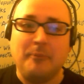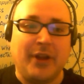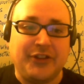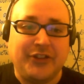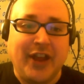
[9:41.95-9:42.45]

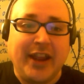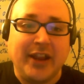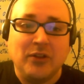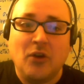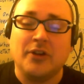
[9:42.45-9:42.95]
It's
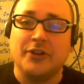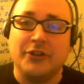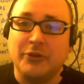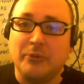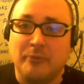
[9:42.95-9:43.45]
taken longer
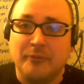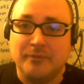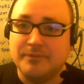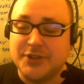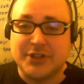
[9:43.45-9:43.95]
to do
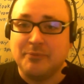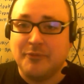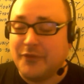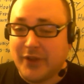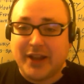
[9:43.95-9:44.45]

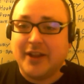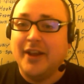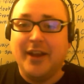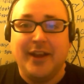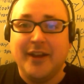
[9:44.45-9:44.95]
simpler
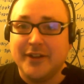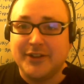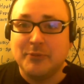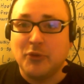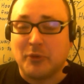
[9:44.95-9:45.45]

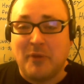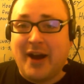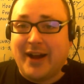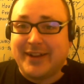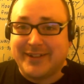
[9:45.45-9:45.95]

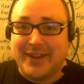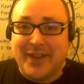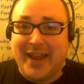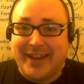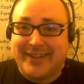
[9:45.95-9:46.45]
mods
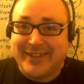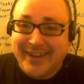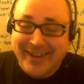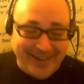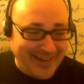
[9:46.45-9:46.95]
than this.